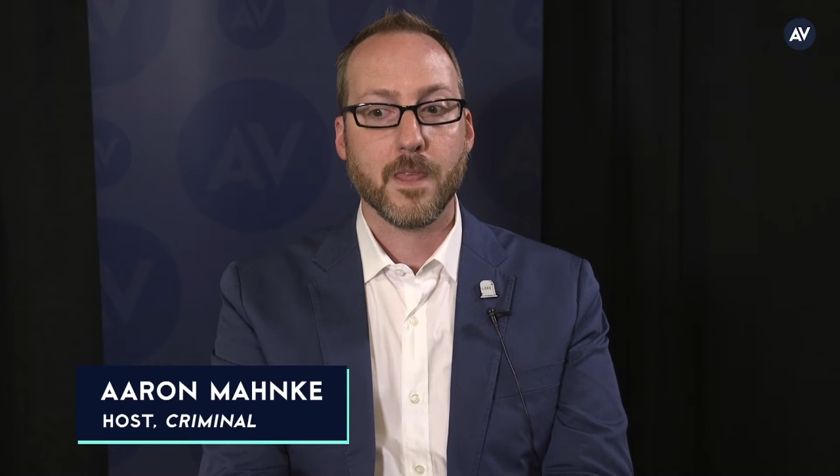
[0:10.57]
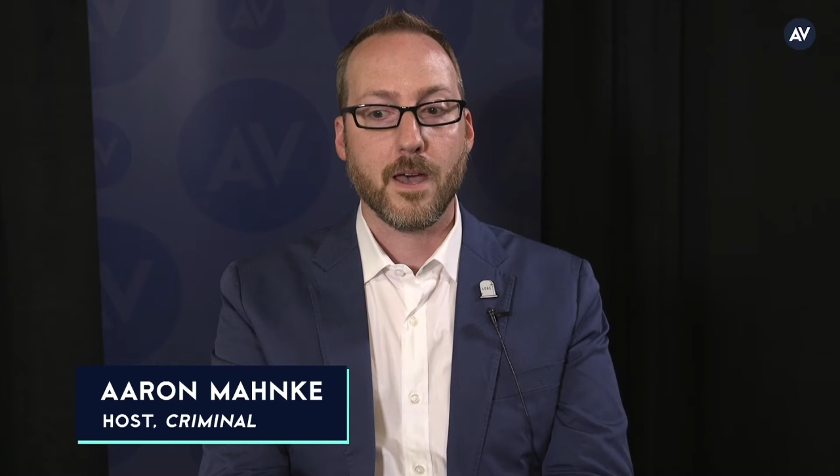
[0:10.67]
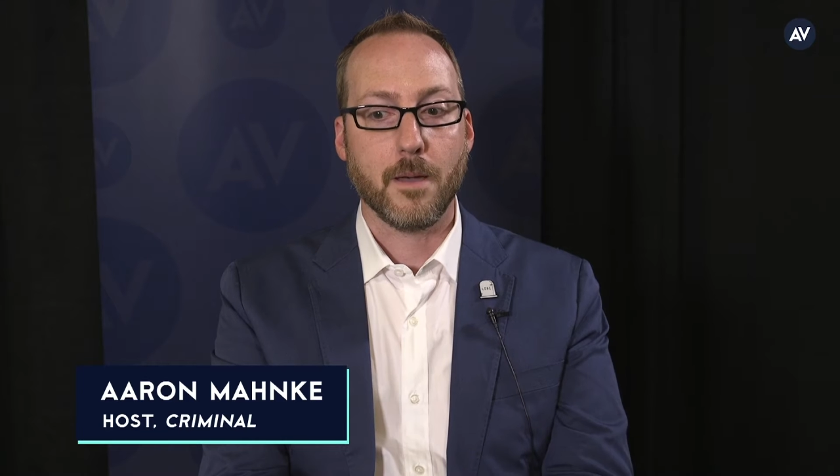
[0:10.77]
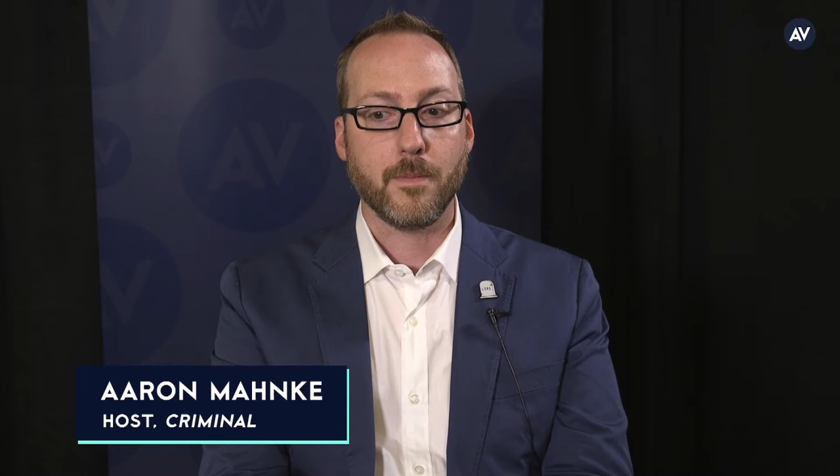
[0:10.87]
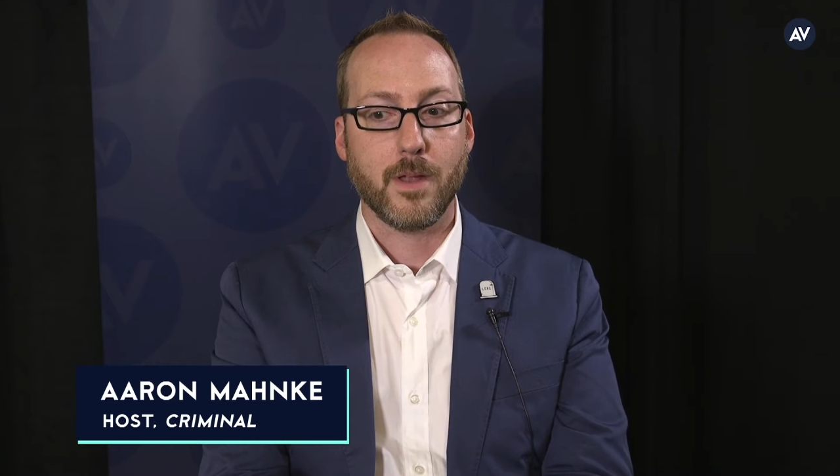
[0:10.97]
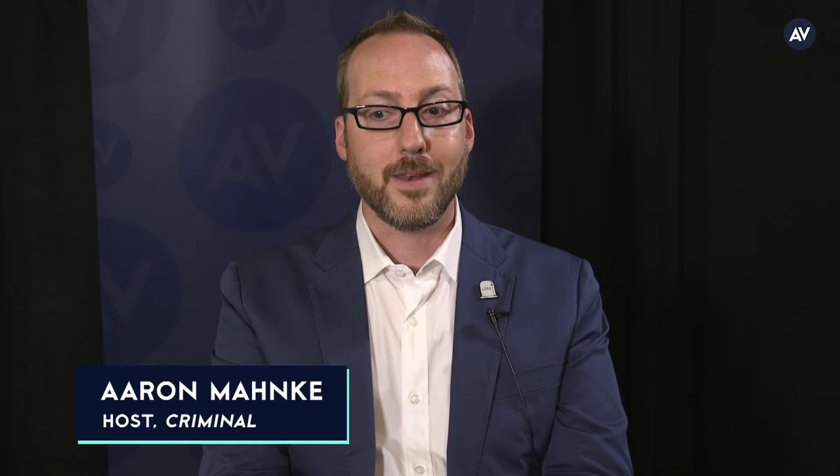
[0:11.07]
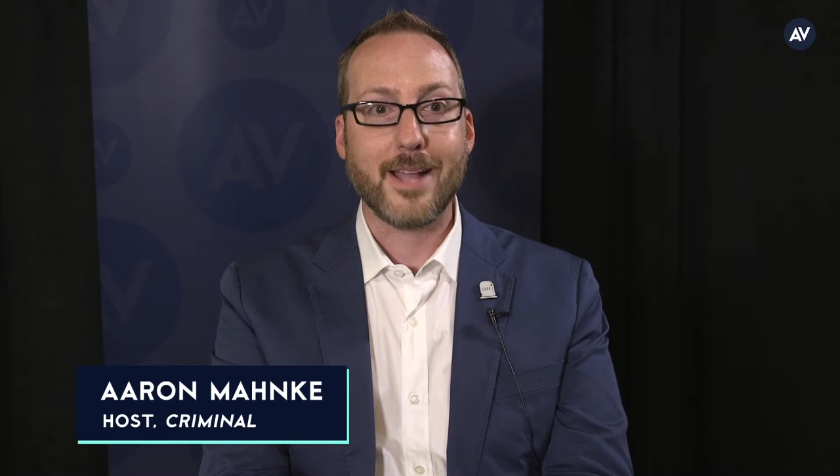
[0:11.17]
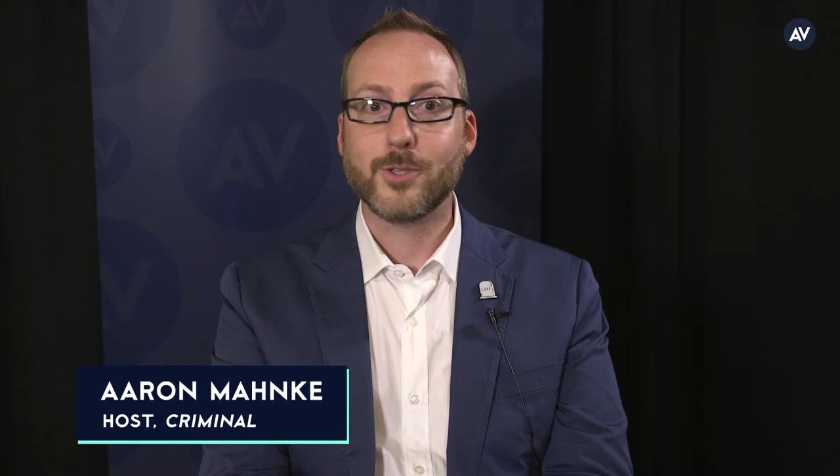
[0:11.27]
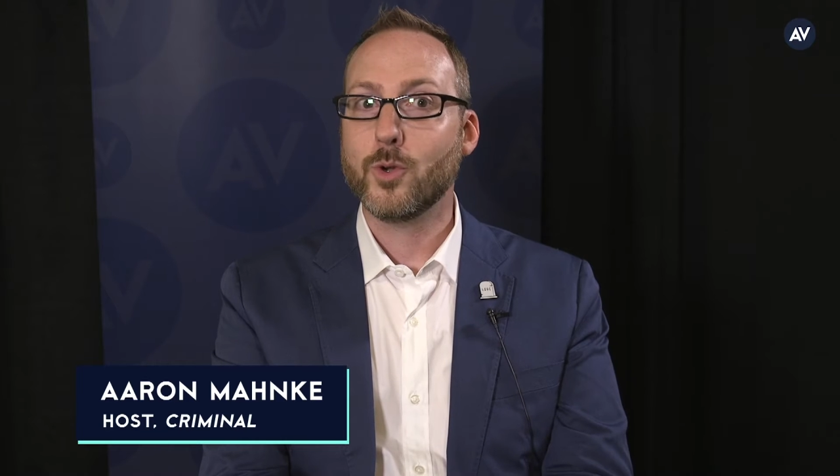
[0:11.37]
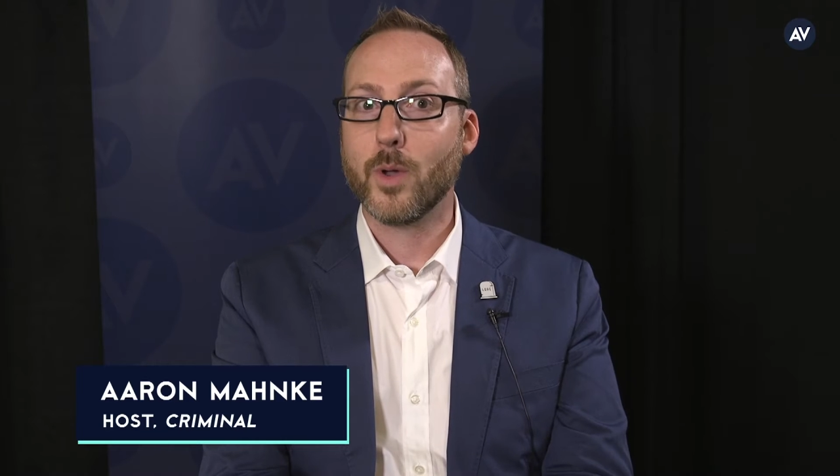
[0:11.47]
um,
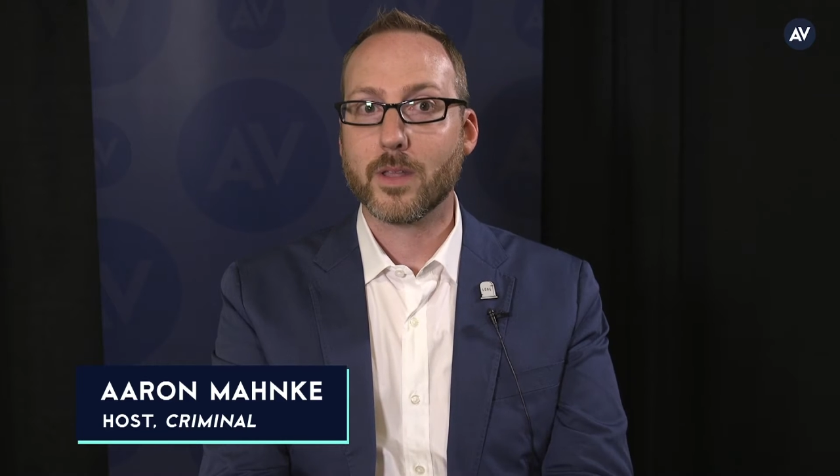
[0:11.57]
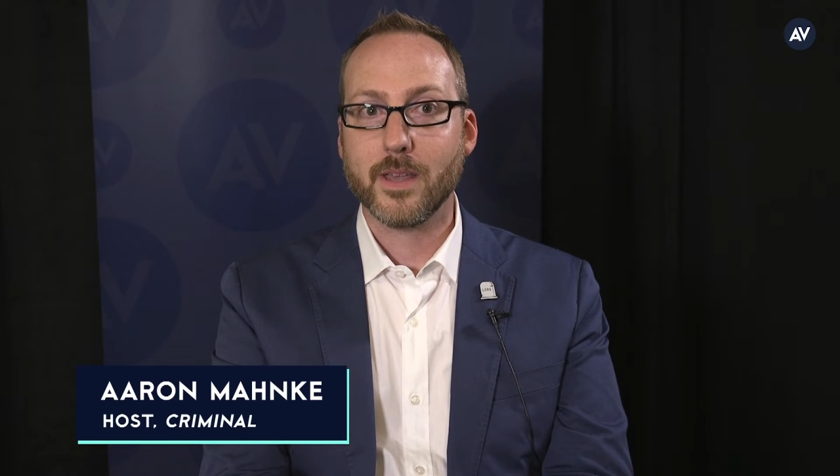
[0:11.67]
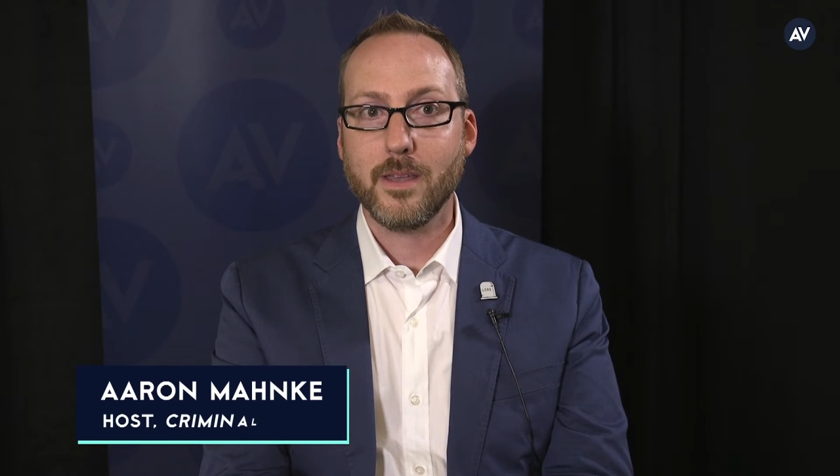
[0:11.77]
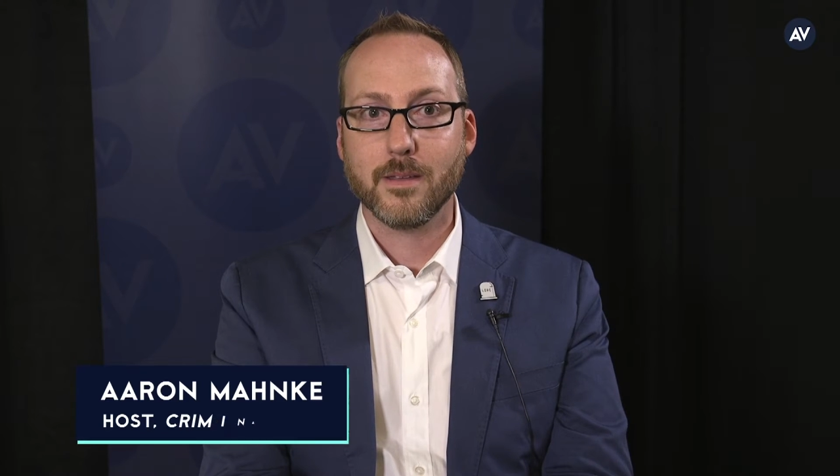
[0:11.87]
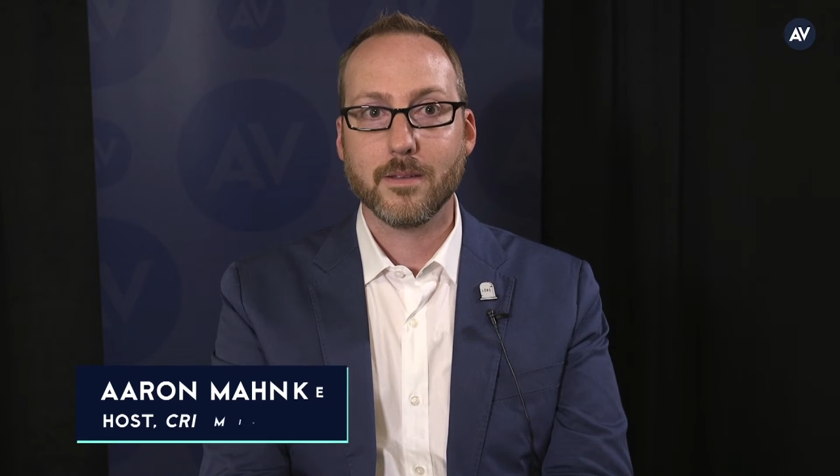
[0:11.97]
not too quickly,